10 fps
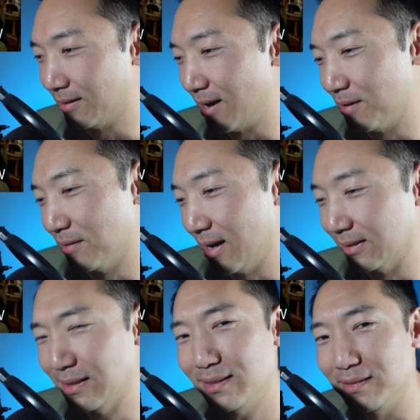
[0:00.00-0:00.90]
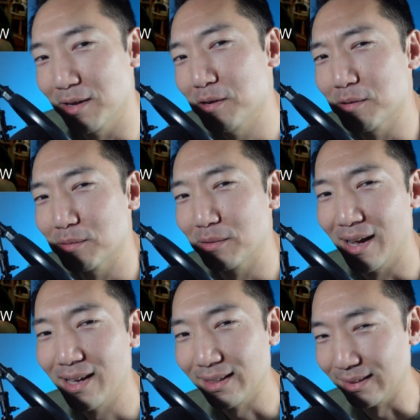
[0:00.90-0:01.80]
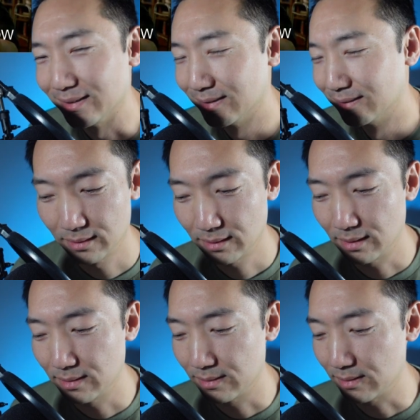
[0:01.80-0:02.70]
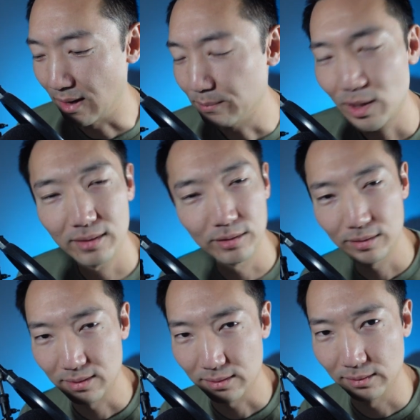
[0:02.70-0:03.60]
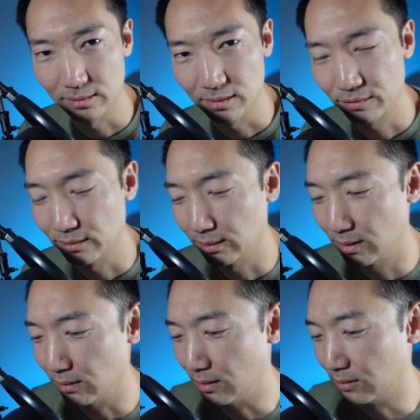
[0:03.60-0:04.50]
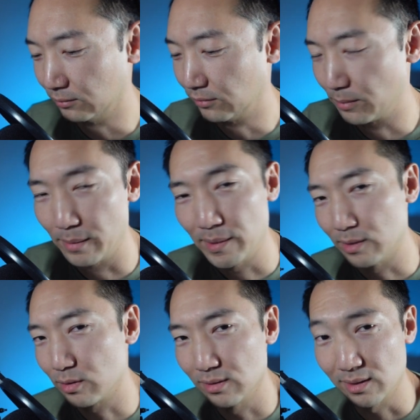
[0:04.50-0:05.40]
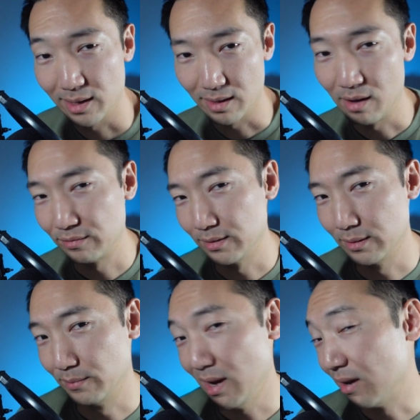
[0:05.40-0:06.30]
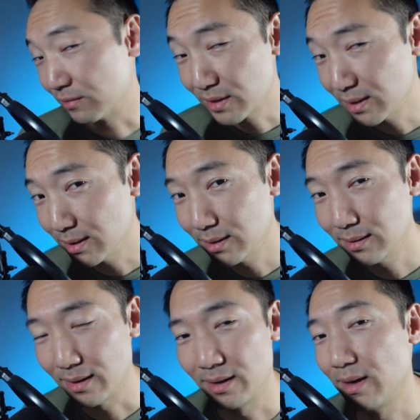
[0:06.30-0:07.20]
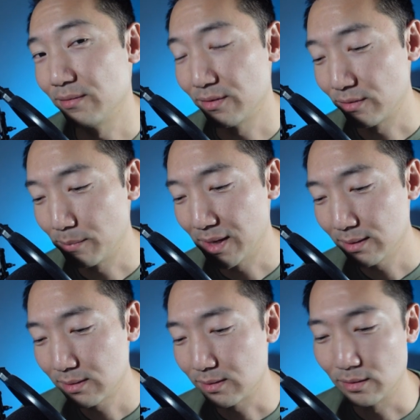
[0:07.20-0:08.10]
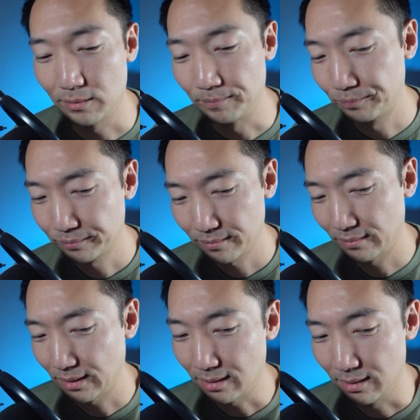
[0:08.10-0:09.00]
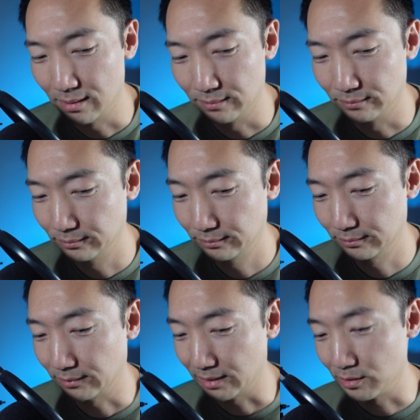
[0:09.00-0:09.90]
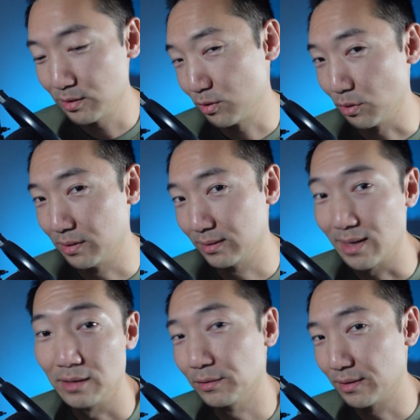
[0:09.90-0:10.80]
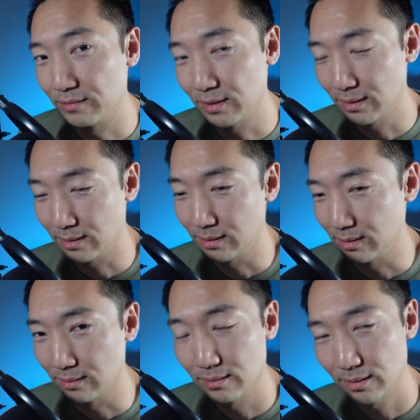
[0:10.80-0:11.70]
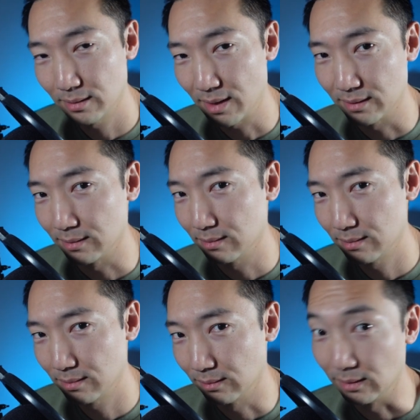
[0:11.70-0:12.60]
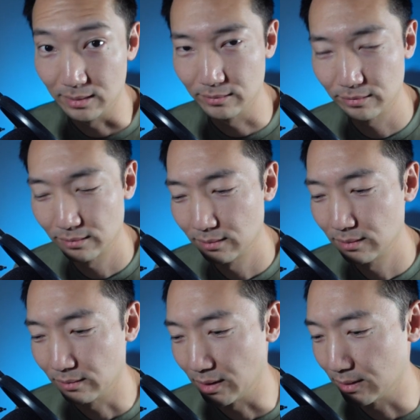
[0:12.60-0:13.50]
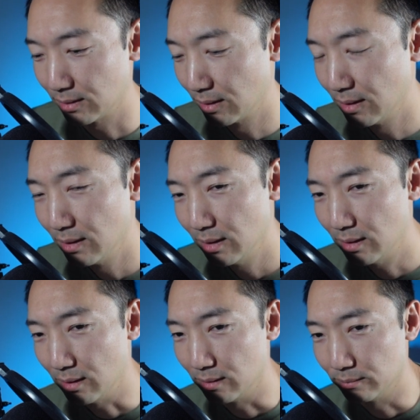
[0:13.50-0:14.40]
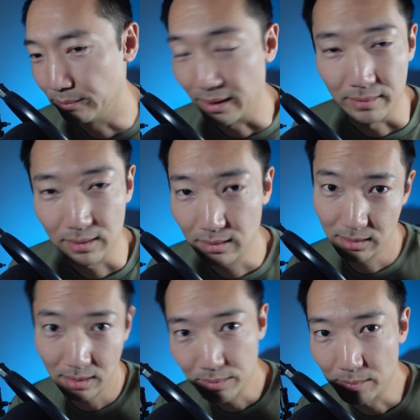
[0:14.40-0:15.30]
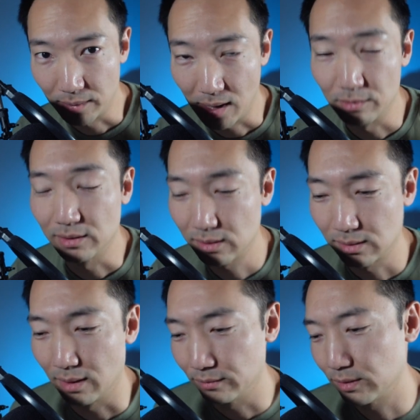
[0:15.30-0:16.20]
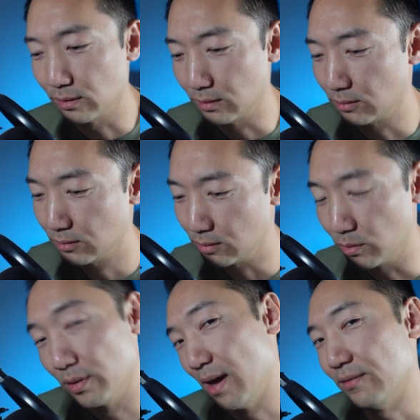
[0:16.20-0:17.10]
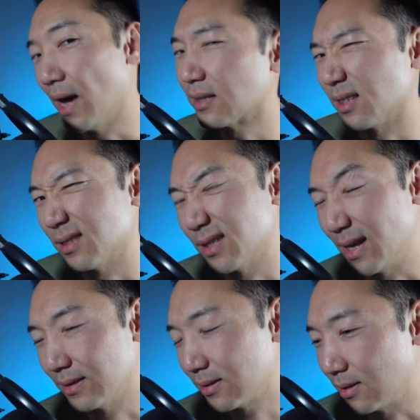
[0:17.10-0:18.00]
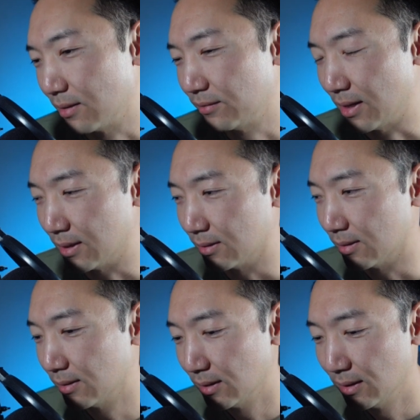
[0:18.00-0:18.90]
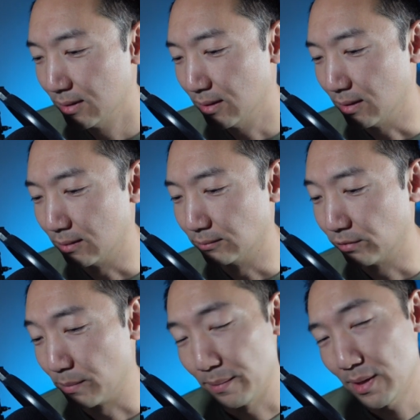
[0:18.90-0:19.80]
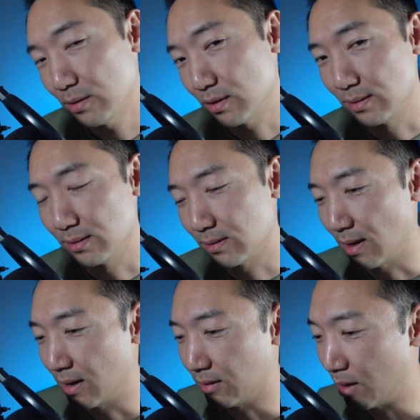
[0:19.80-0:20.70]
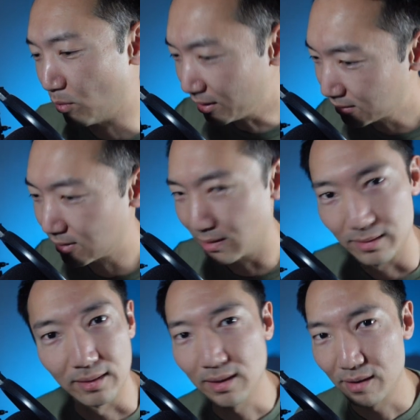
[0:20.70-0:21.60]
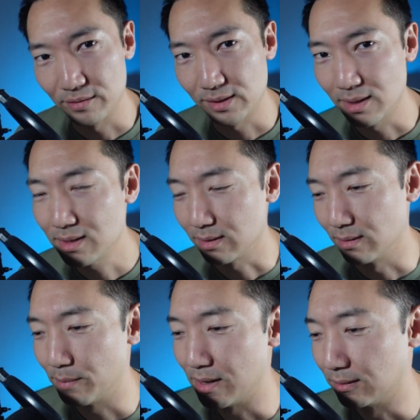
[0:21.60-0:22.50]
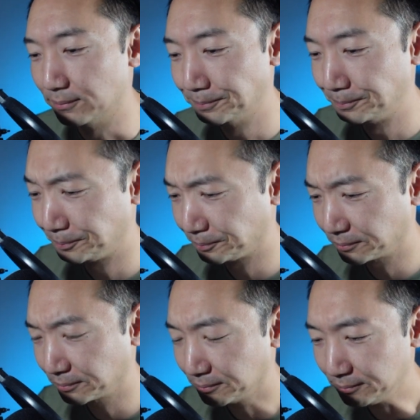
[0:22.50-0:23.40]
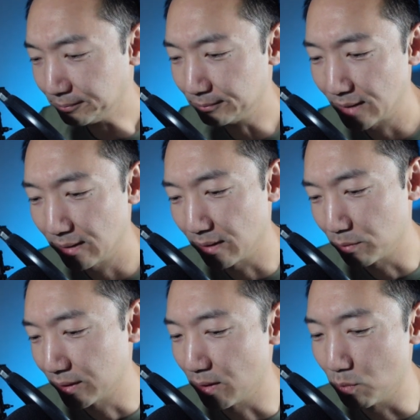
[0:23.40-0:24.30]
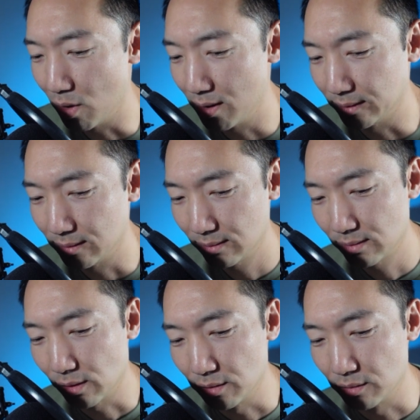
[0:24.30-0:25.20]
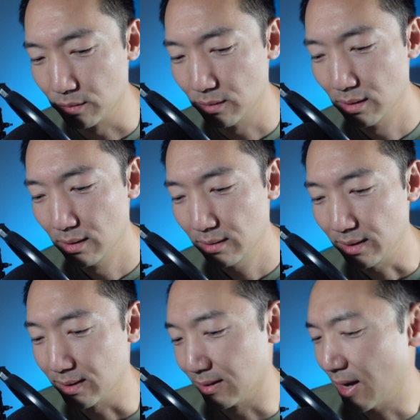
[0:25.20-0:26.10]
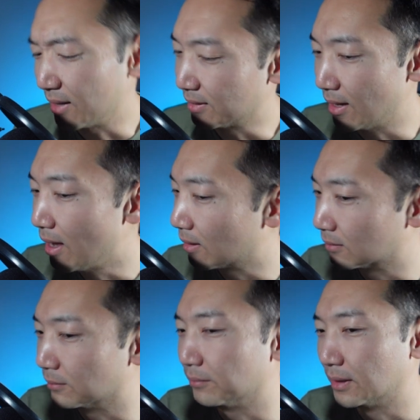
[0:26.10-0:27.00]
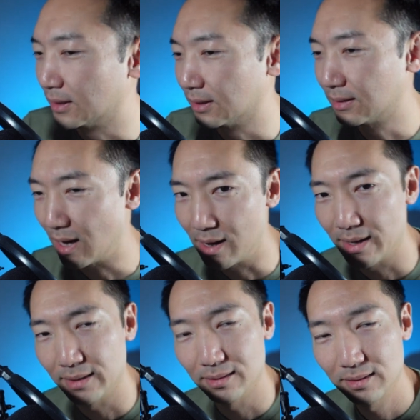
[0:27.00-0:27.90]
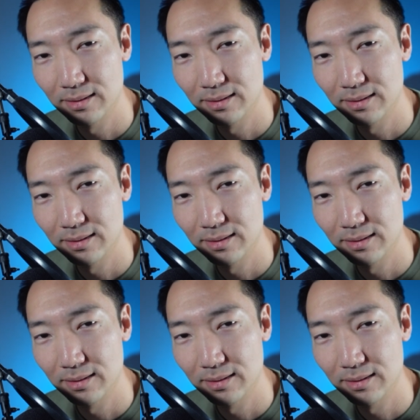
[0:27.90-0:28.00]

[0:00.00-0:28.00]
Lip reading: I need to know why. Because I'm trying to do things a little differently. For my patrons, I offer them everything that I've ever made. So, um, Like you could join, download everything, and then kind of leave, right? But I keep coming out with stuff, so you won't have access to that stuff. And for my patrons, I want to start a conversation about like what they want, so they can kind of help me guide